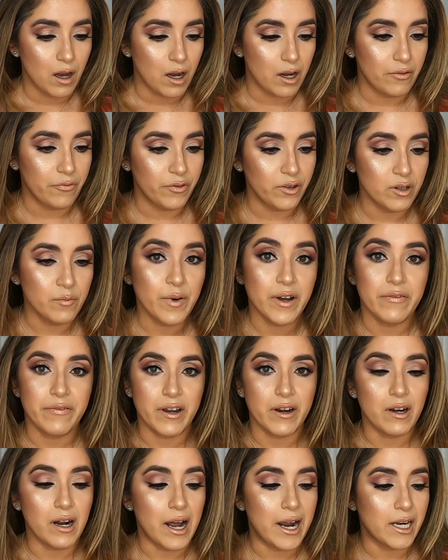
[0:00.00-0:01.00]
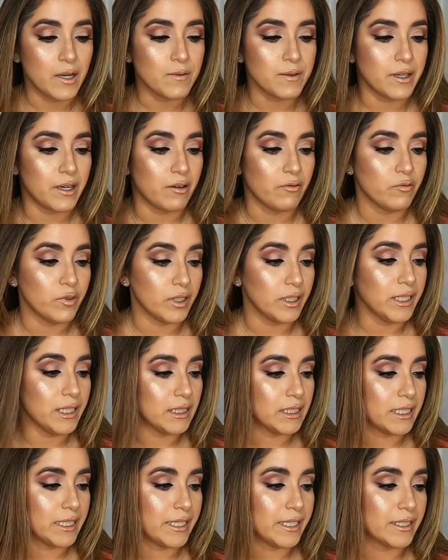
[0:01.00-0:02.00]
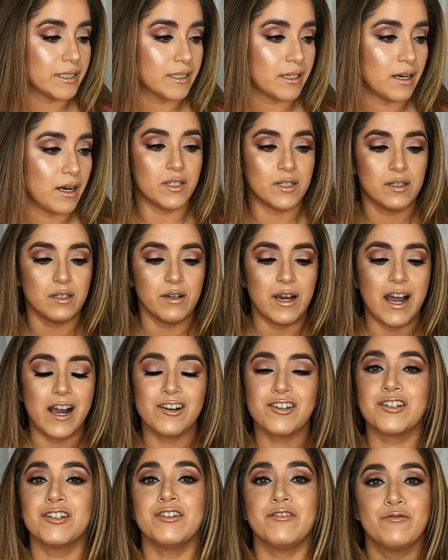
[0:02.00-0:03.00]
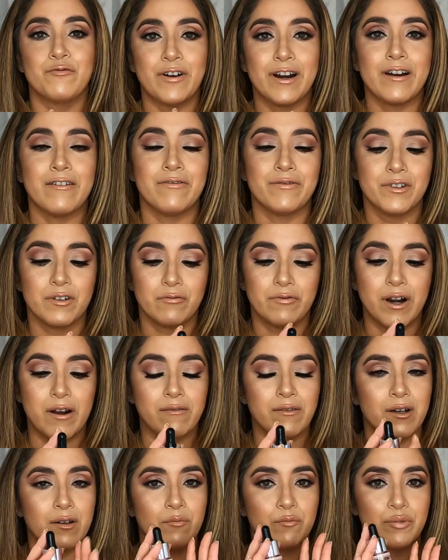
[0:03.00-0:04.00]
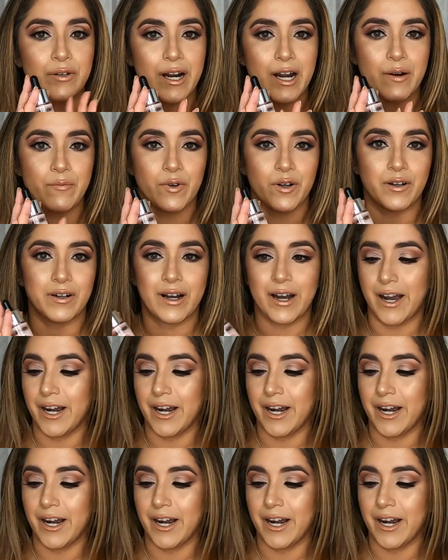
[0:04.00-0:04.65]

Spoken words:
A few of my favorite items that I really liked was the Revlon primer.